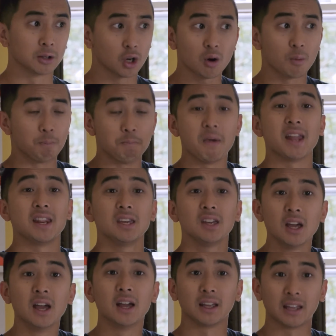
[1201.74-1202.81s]
no,
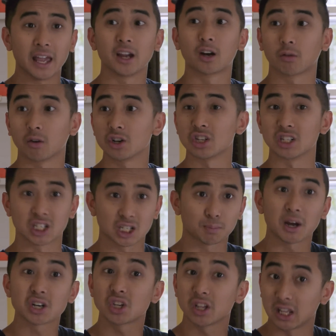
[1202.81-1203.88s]
many gay Christians,
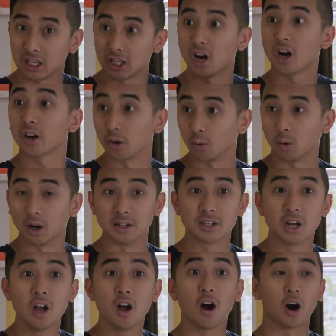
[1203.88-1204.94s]
especially younger ones,
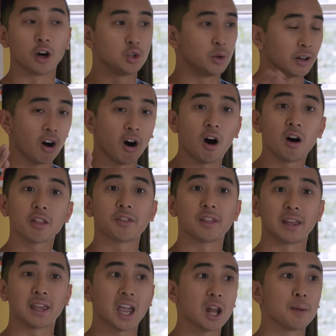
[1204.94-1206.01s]
are doing all that they
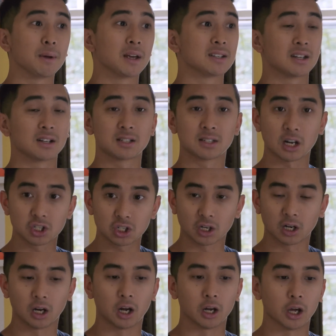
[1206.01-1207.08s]
can because there's such
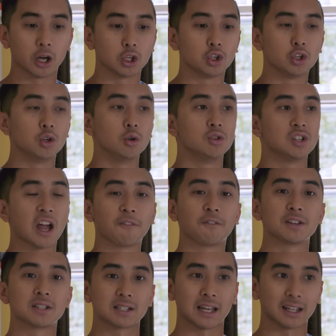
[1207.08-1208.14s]
a huge
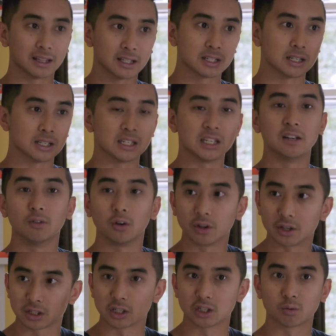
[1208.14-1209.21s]
emphasis like this is evil,
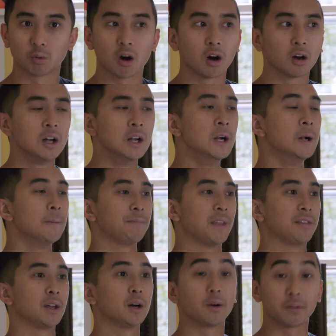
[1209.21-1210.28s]
this is wrong,
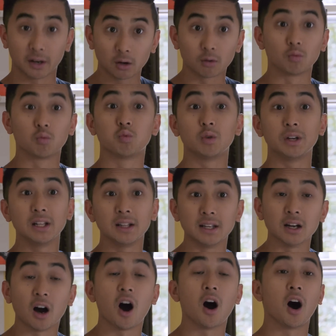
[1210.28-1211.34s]
that they're really